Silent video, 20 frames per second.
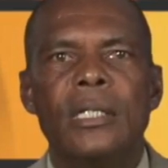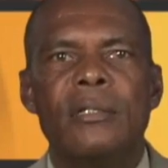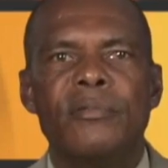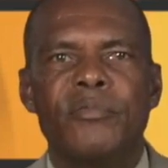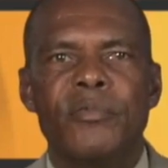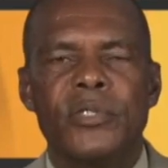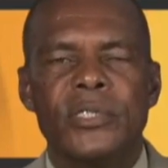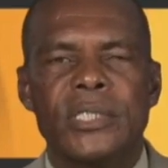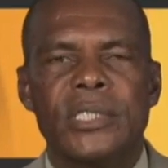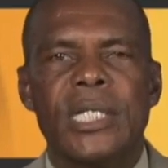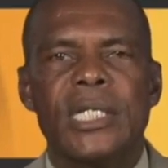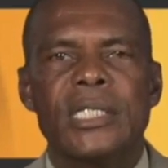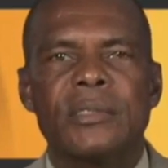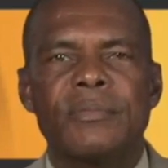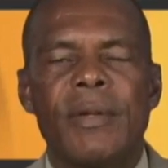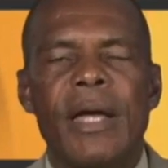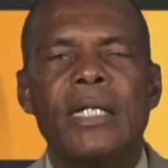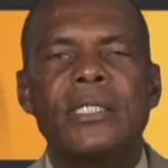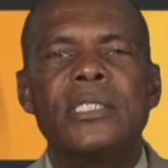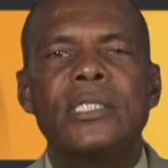The first
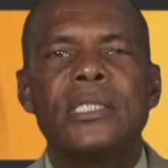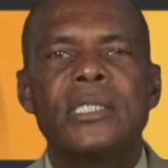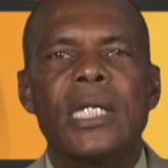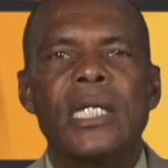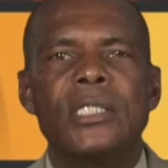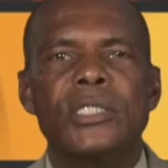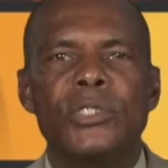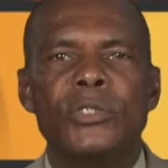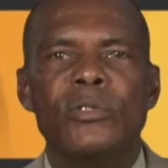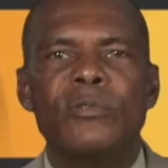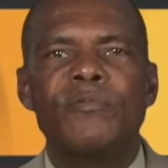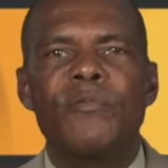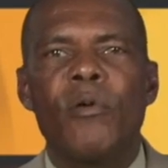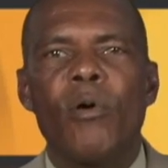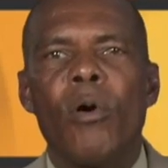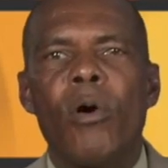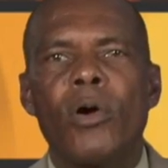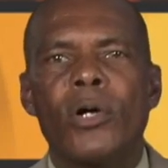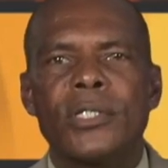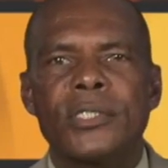Test match is scheduled for
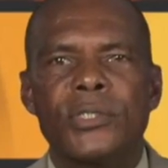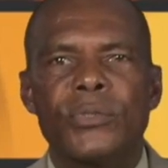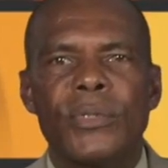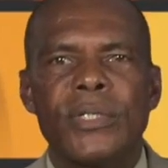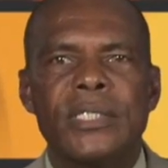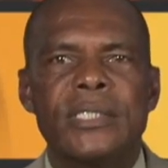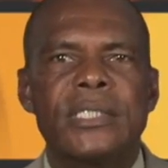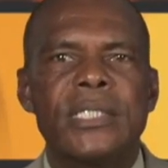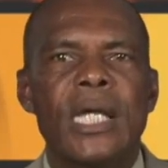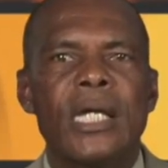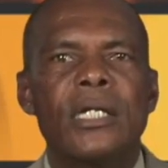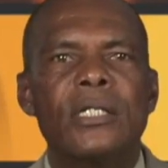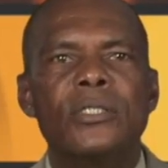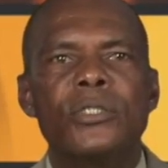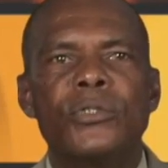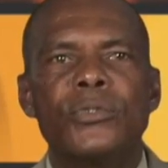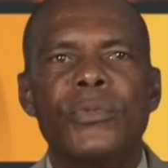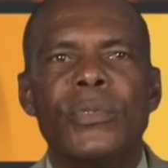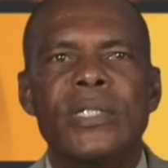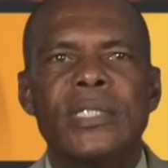August
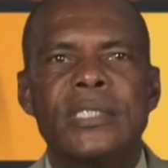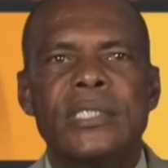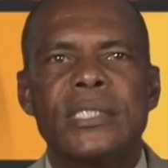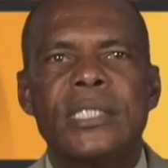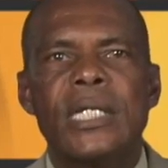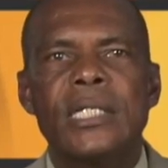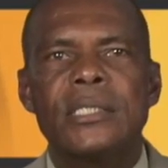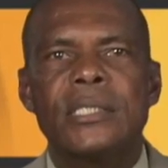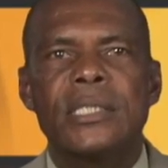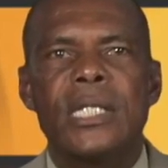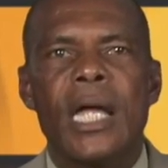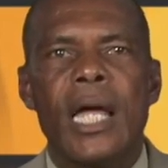22nd to 26th